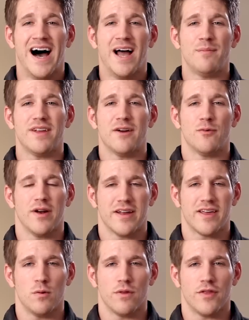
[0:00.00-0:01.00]
I'm Dan
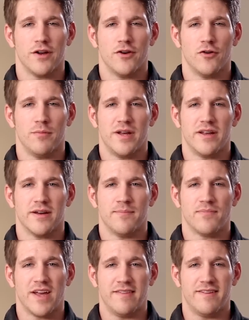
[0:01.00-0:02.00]
Reinecke with Unknown Media,
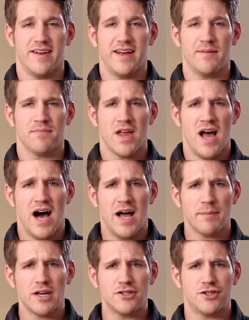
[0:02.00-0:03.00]
and today
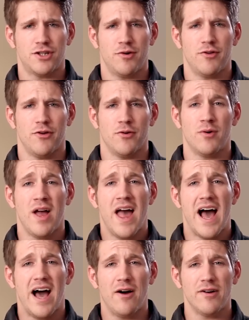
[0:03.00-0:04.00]
I'm going to show you
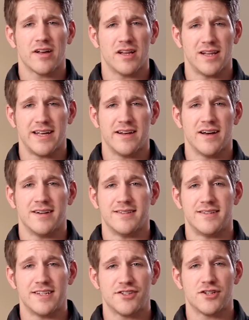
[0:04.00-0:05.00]
how to clean a
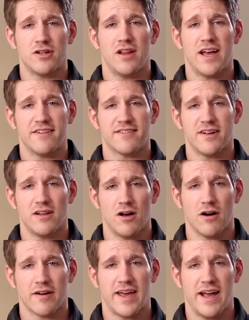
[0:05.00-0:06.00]
digital
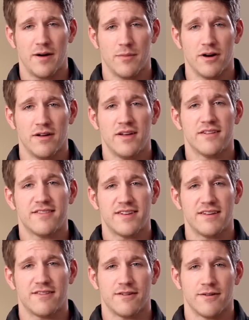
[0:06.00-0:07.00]
SLR camera
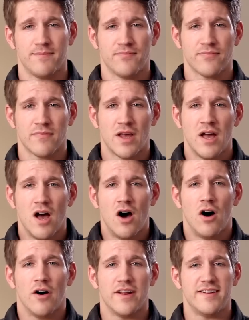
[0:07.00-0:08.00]
sensor.
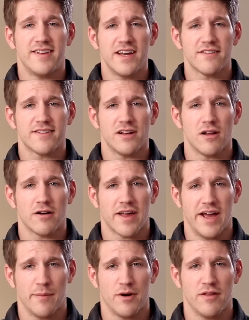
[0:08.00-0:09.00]
On a DSLR
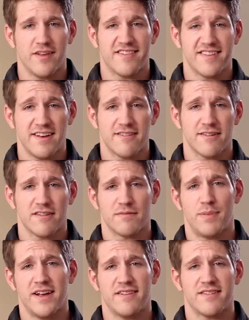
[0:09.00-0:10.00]
camera, the sensor is
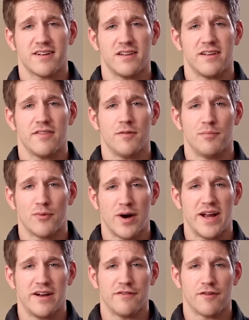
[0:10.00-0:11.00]
basically the
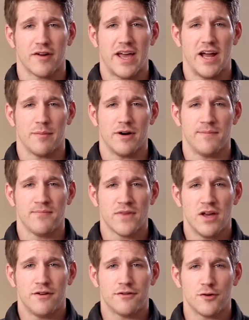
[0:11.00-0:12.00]
brain of your camera,
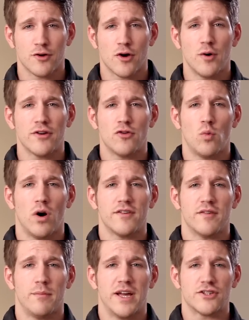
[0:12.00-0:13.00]
so you're going to
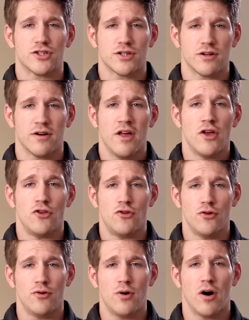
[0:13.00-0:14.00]
want to make sure
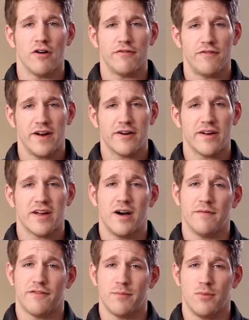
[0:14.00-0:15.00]
you are very
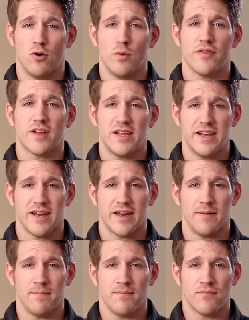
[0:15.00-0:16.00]
comfortable with cleaning
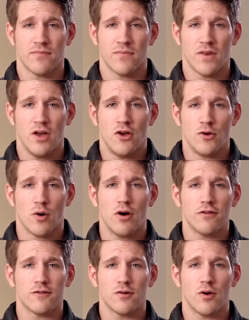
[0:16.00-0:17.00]
it. You're
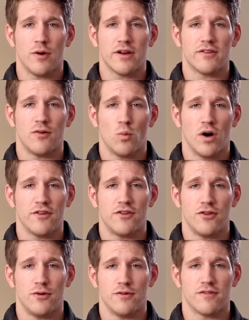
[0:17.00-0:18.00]
also going to want
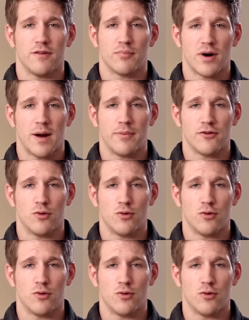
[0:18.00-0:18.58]
to use the proper